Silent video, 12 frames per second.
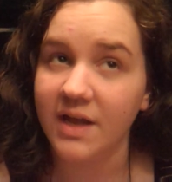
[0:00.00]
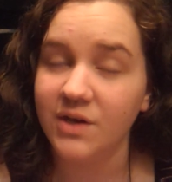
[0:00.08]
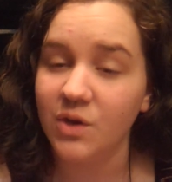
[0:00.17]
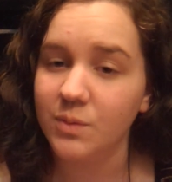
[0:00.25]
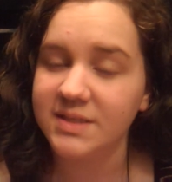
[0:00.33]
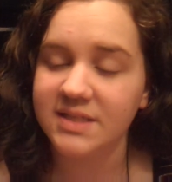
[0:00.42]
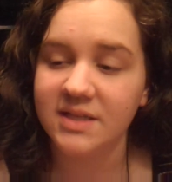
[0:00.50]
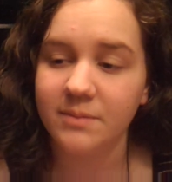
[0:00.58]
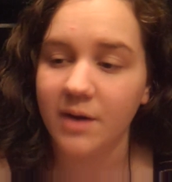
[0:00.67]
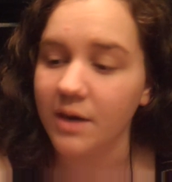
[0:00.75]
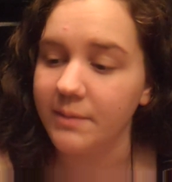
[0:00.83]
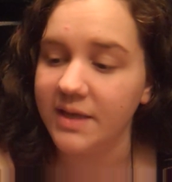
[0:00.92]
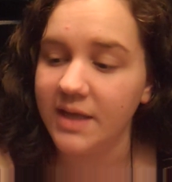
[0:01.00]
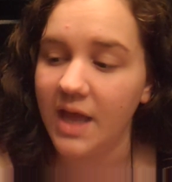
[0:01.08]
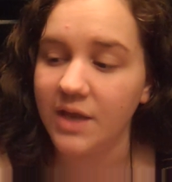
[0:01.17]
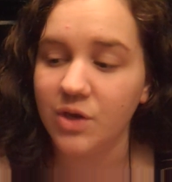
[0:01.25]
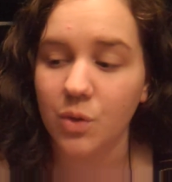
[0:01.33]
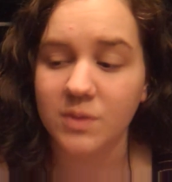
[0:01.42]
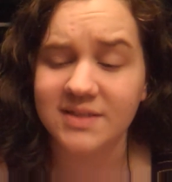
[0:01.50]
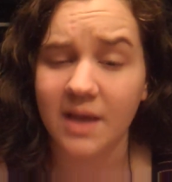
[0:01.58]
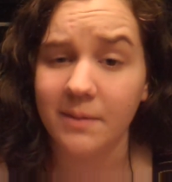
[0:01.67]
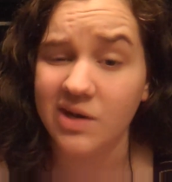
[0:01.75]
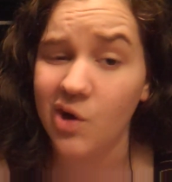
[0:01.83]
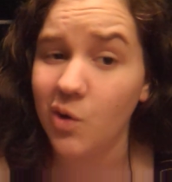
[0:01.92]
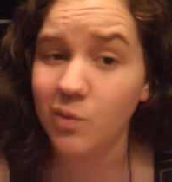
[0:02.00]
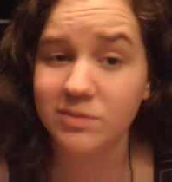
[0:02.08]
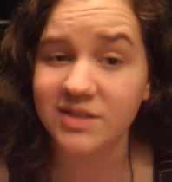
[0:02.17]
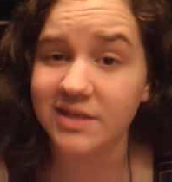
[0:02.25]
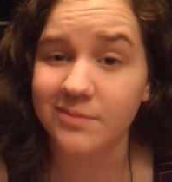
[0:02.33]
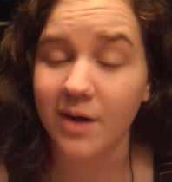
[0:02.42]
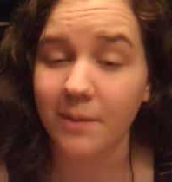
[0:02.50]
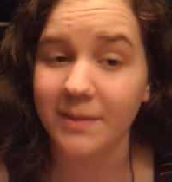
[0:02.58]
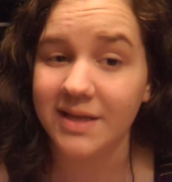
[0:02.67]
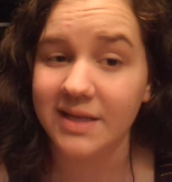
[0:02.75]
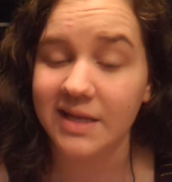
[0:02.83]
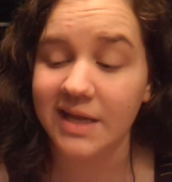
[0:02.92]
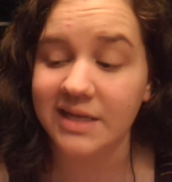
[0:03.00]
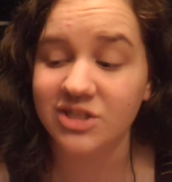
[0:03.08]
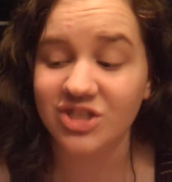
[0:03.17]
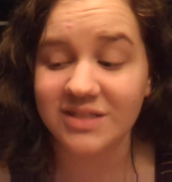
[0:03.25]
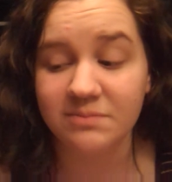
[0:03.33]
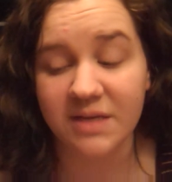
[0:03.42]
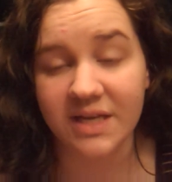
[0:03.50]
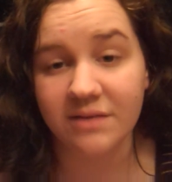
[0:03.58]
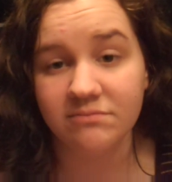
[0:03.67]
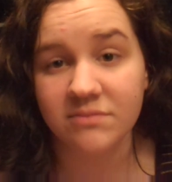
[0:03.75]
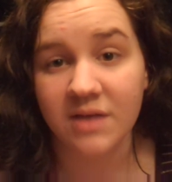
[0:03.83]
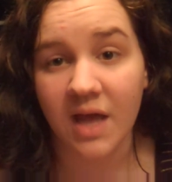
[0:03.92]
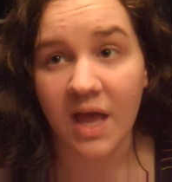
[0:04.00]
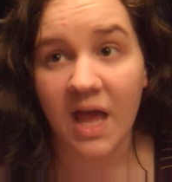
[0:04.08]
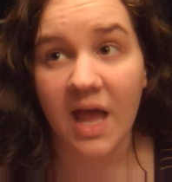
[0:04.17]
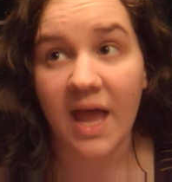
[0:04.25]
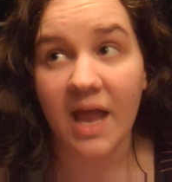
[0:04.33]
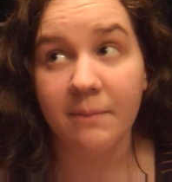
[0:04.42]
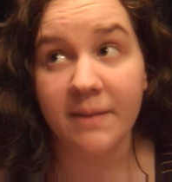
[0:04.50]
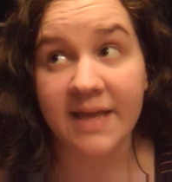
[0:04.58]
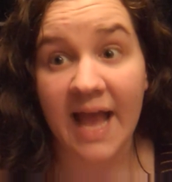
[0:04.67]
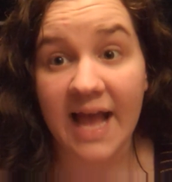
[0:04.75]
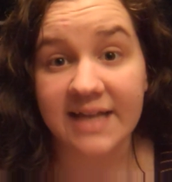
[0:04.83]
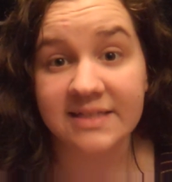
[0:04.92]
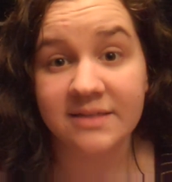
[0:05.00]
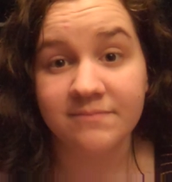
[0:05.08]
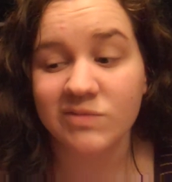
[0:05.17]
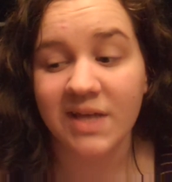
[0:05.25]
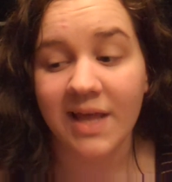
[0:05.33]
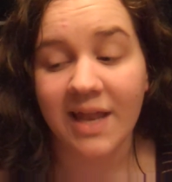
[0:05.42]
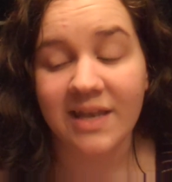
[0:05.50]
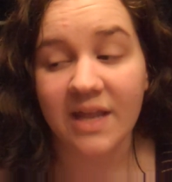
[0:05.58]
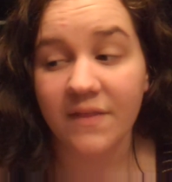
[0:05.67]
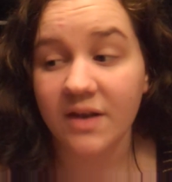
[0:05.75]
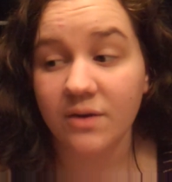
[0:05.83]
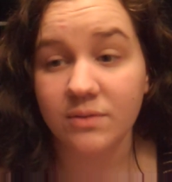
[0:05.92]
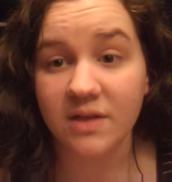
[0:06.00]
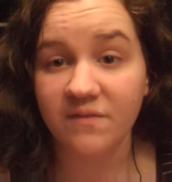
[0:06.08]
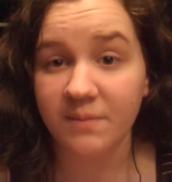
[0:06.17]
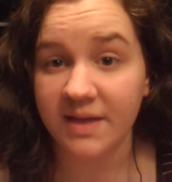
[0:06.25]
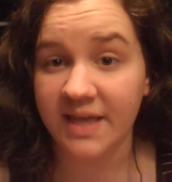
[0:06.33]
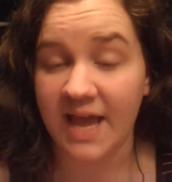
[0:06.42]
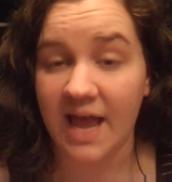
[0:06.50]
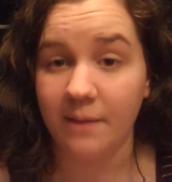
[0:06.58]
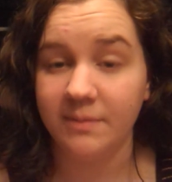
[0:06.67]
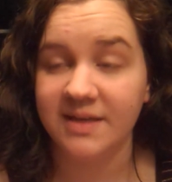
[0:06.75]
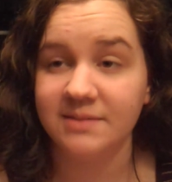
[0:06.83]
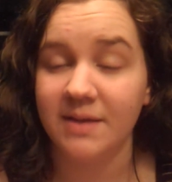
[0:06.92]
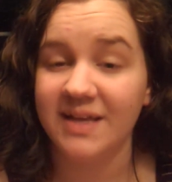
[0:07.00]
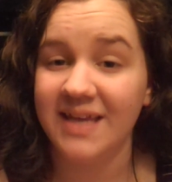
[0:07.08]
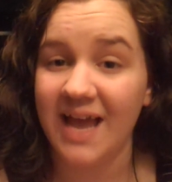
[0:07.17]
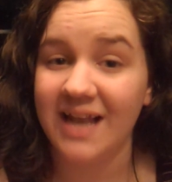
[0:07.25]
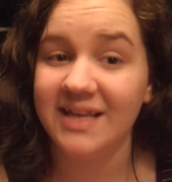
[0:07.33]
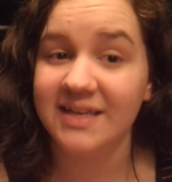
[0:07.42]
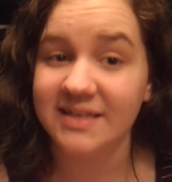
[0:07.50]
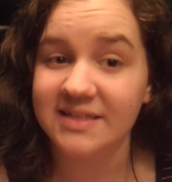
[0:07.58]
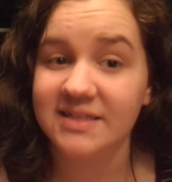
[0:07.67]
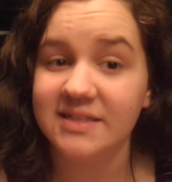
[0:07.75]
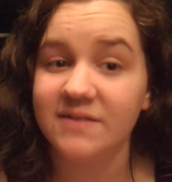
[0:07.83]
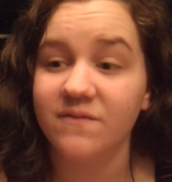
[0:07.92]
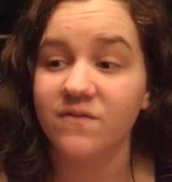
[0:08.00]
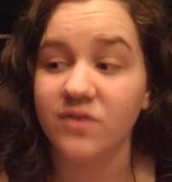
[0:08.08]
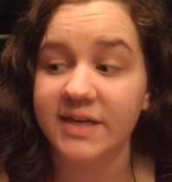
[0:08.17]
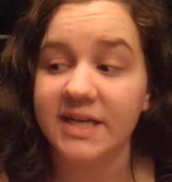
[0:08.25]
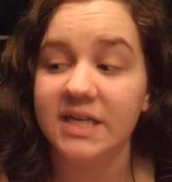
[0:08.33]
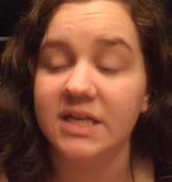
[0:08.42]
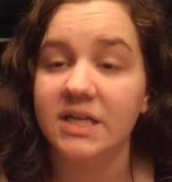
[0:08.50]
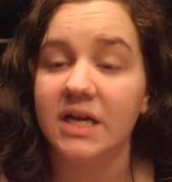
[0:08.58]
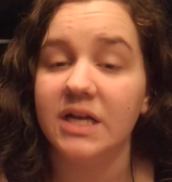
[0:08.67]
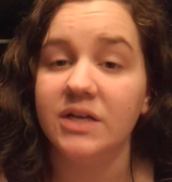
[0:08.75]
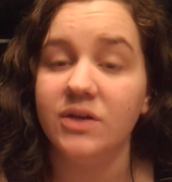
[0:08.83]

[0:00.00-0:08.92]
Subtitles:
and no one's in the apartment, and no one's coming home to the apartment. It's just me and my cat. Not that I don't love my cat, because my cat is freaking